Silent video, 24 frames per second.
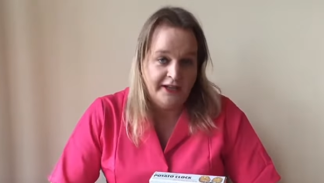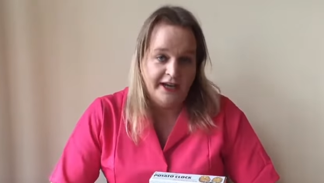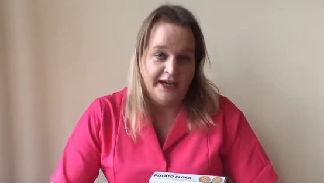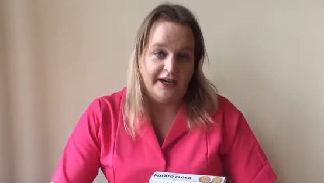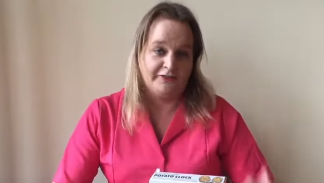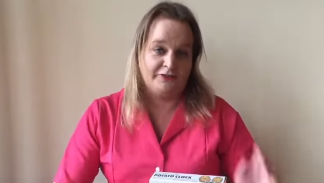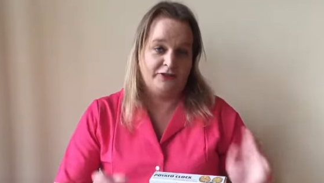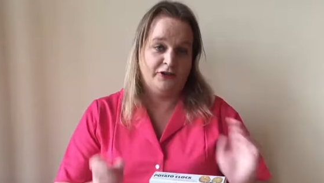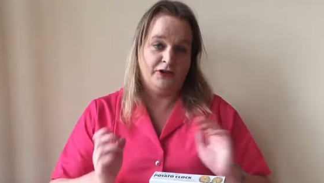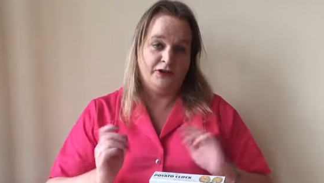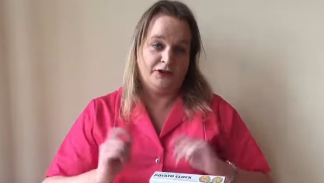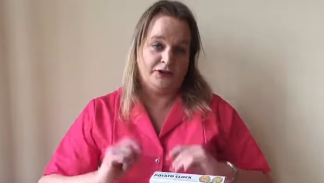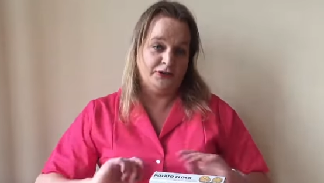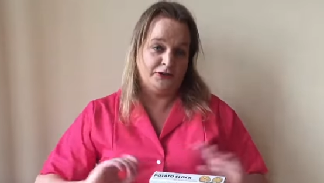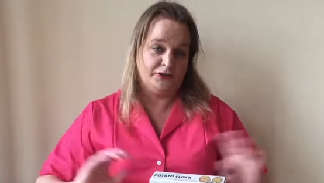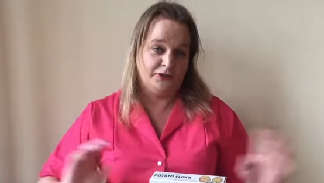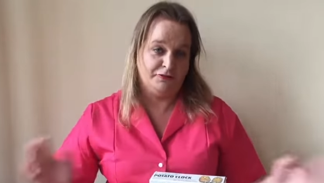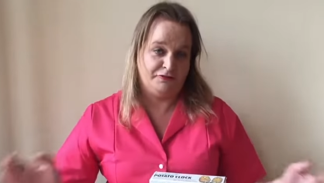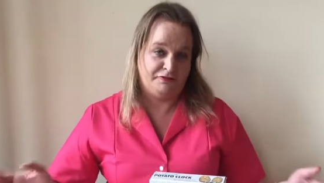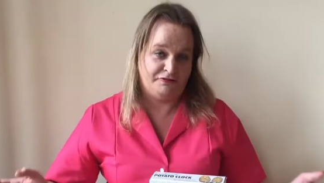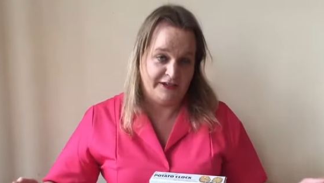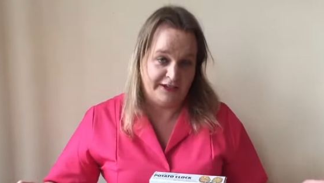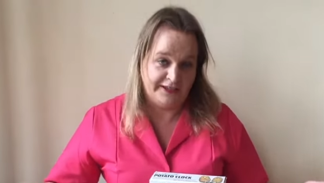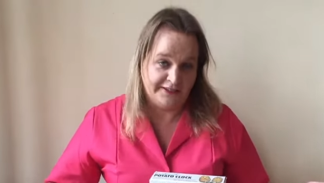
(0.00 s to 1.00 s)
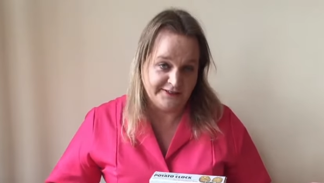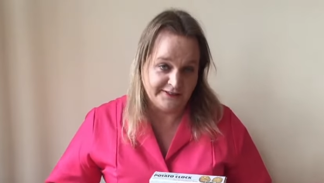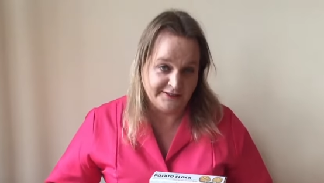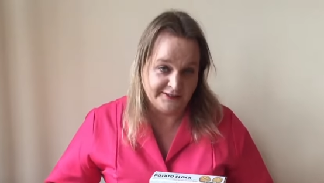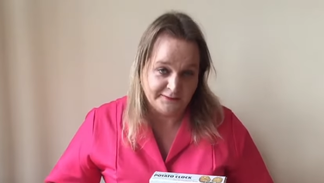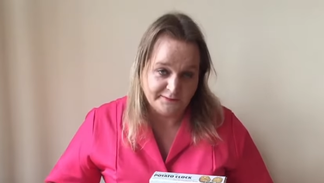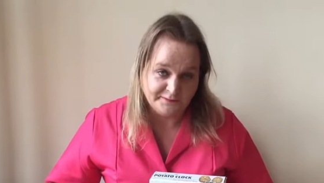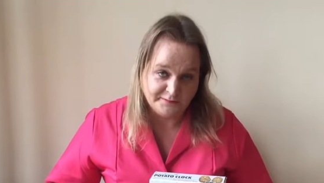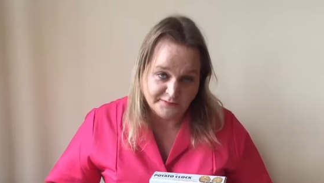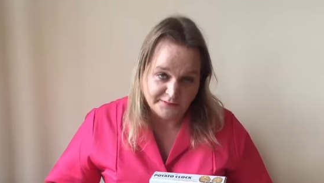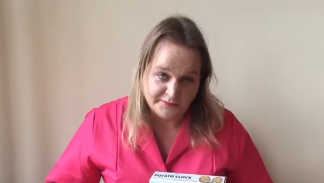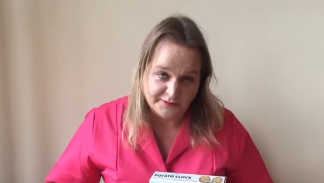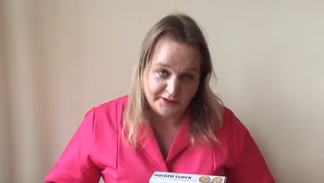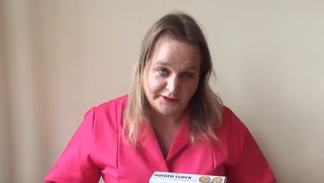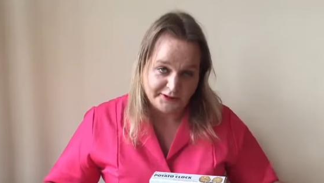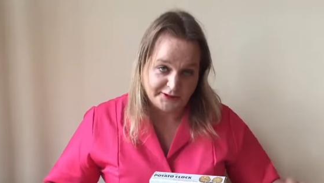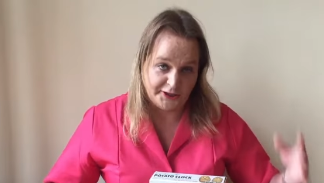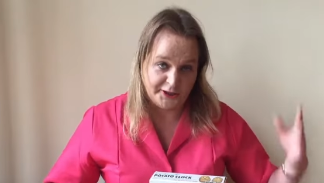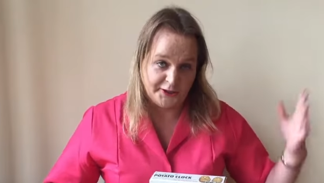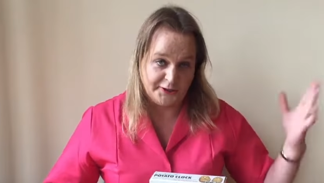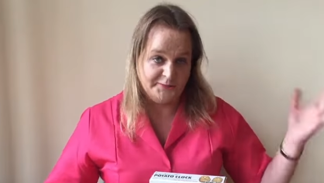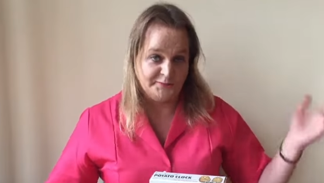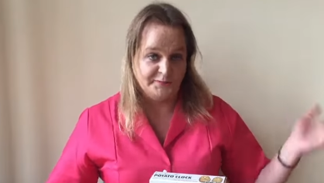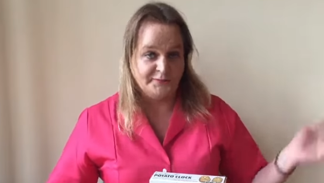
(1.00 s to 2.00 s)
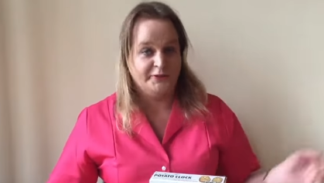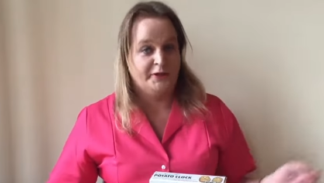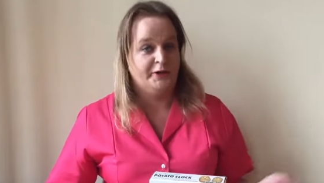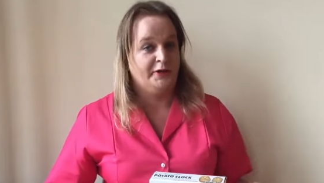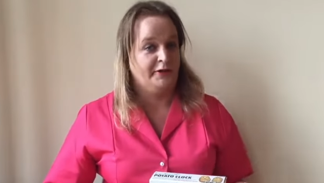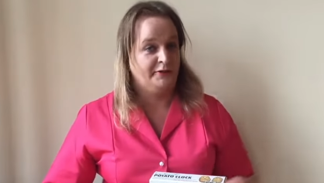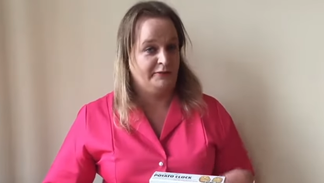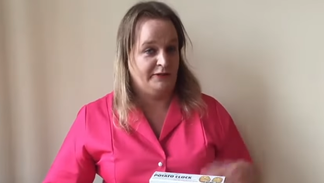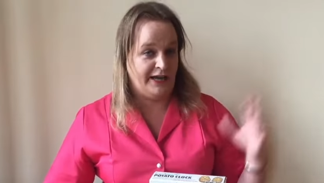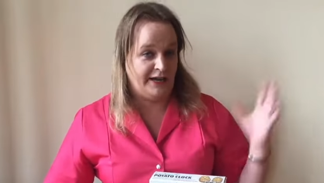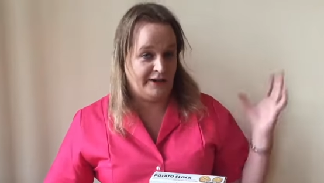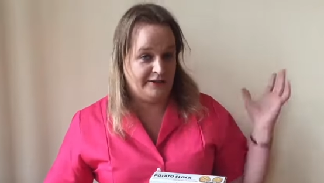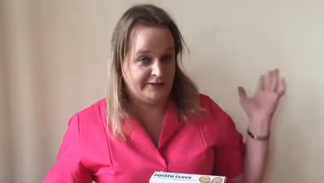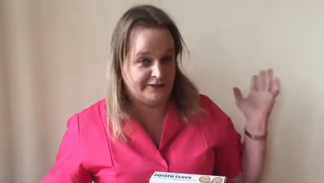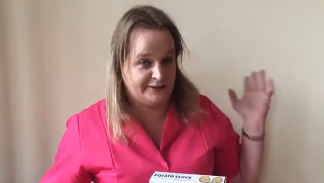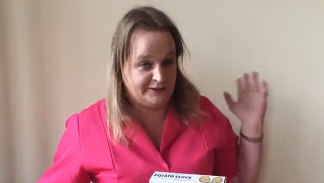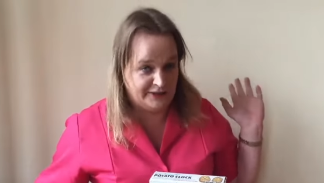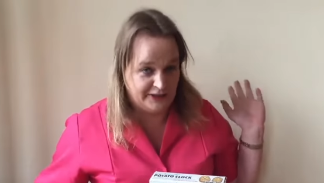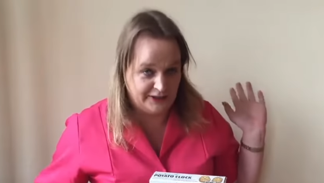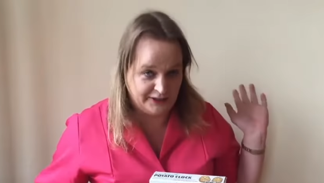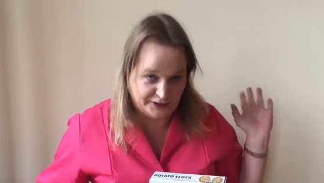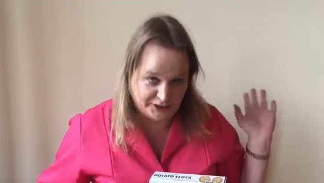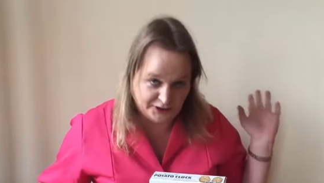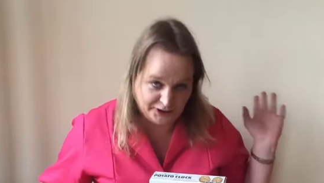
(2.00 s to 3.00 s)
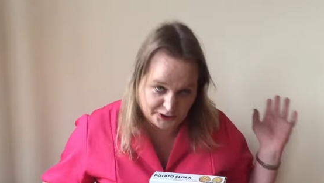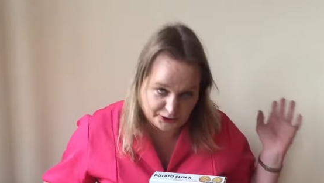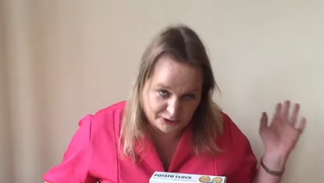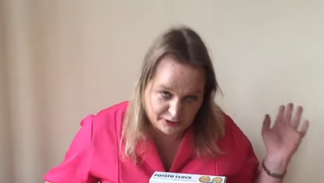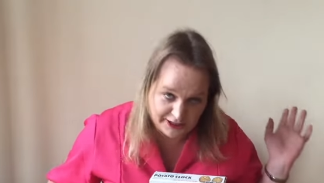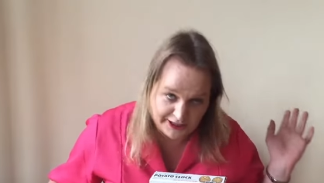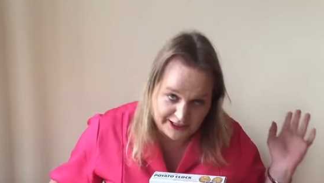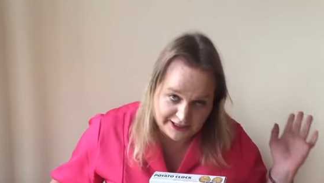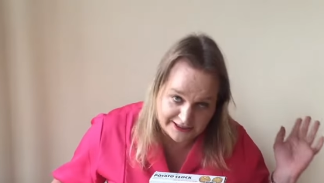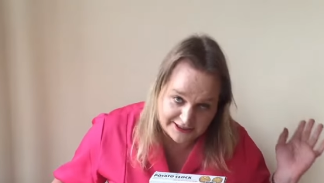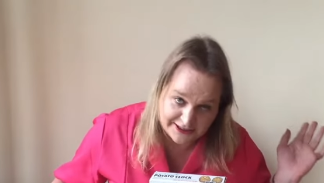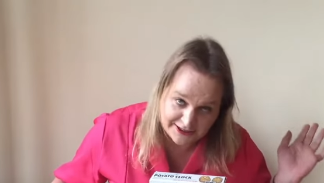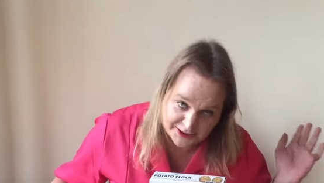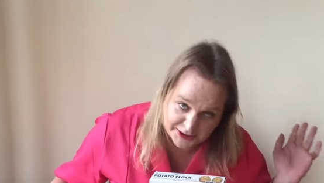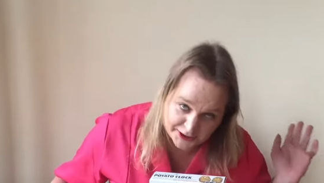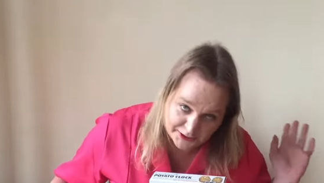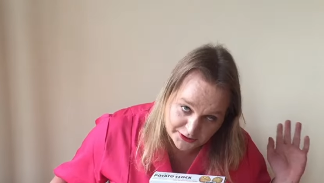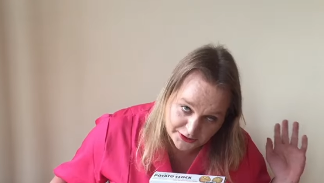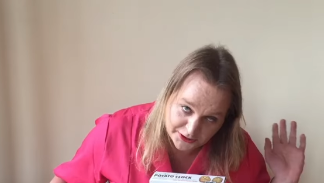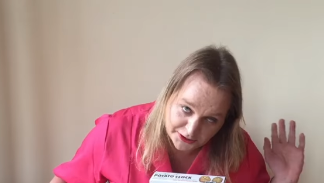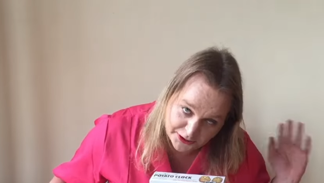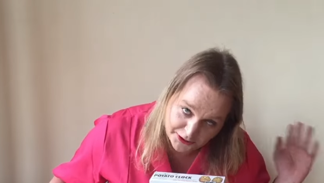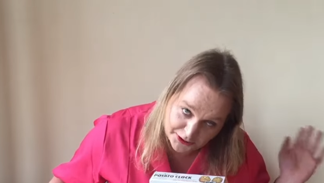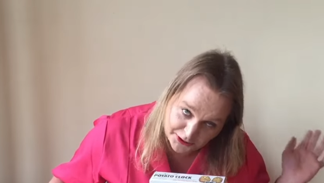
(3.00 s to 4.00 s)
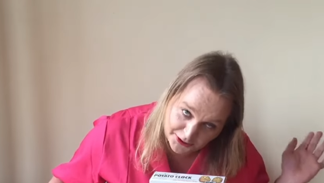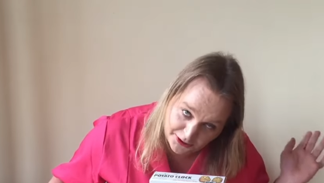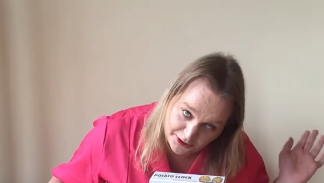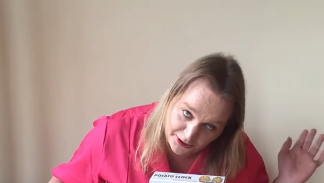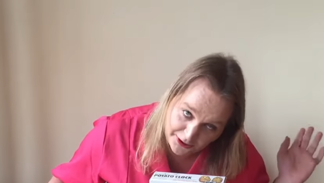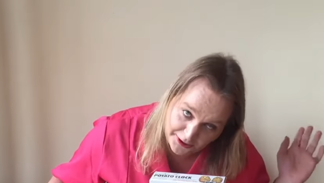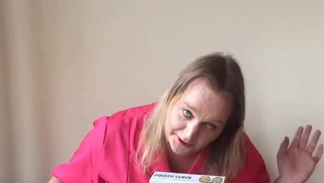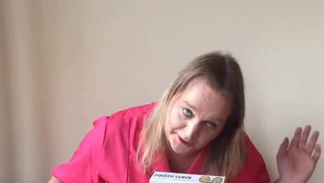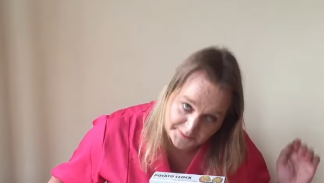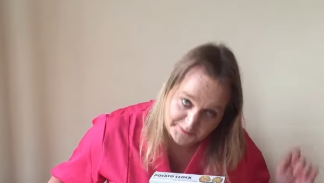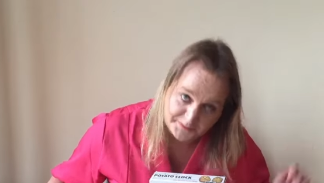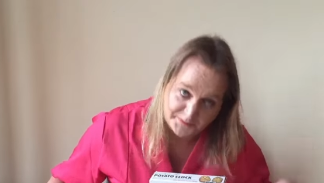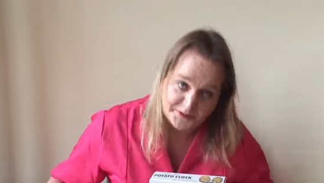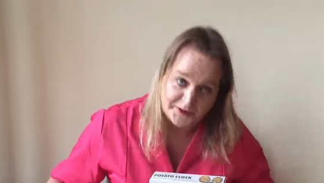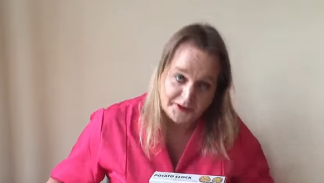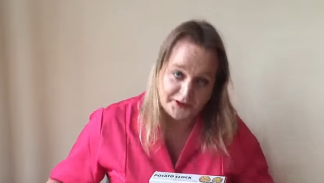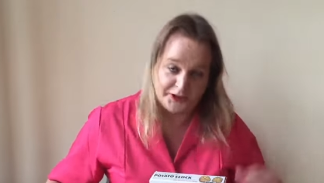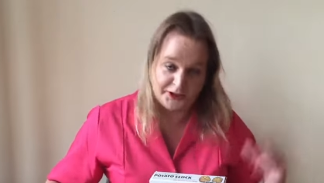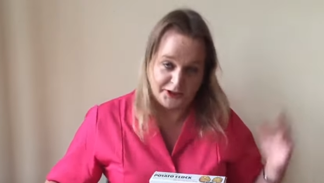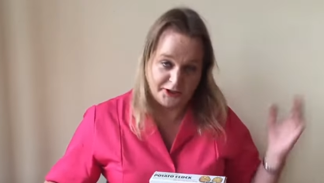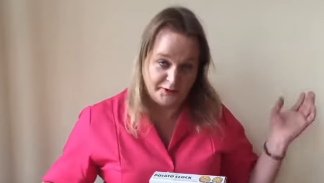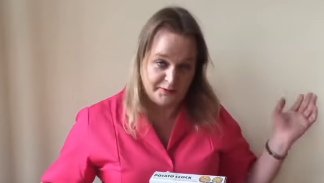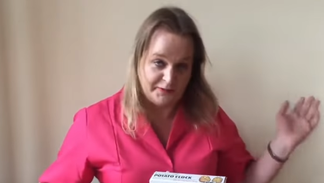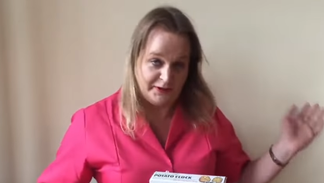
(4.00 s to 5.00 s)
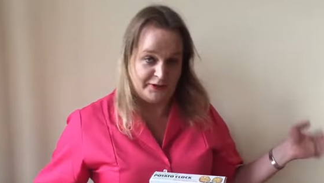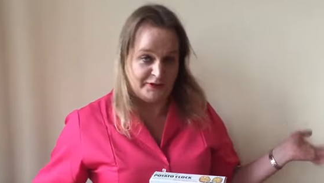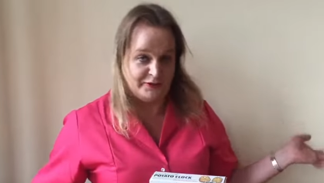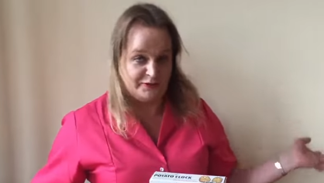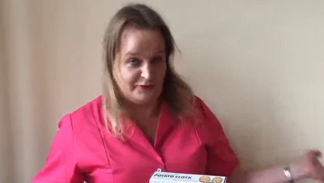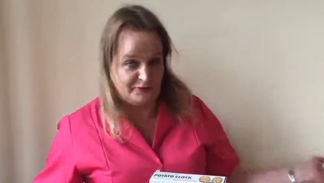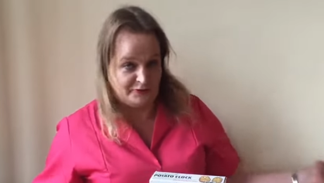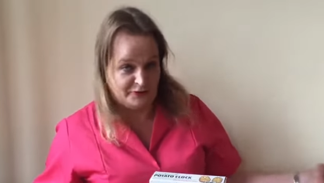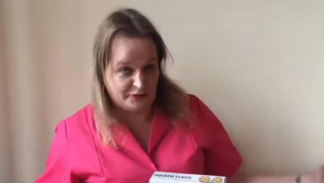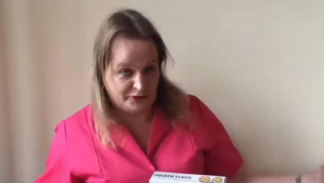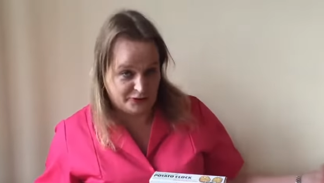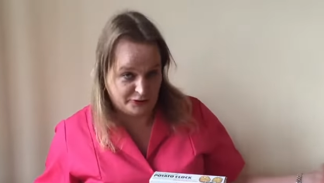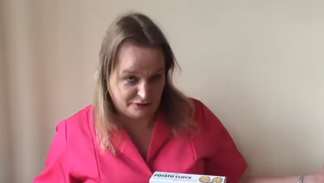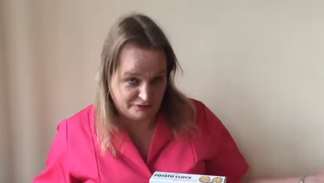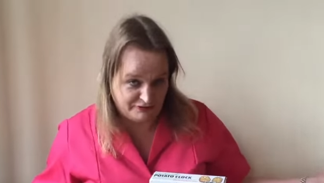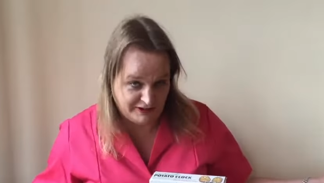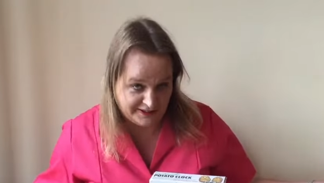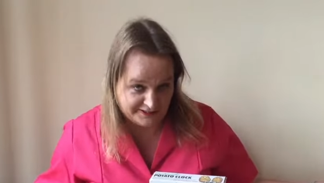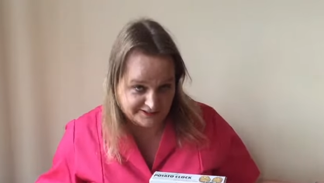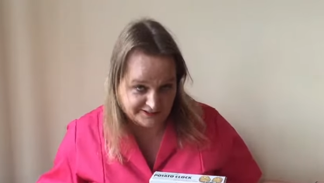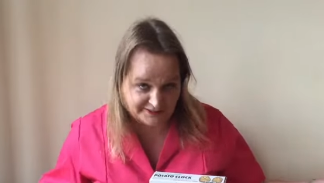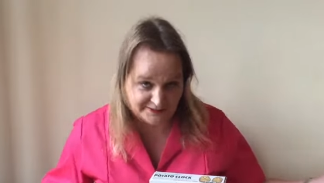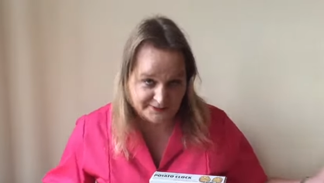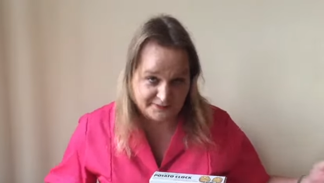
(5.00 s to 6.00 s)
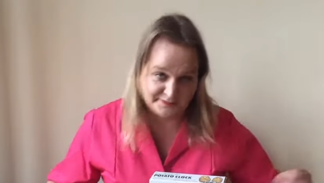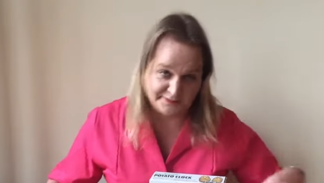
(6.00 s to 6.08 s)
I've got a cuckoo friend, so now I can quite easily do with a cuckoo clock to go with my cuckoo friend.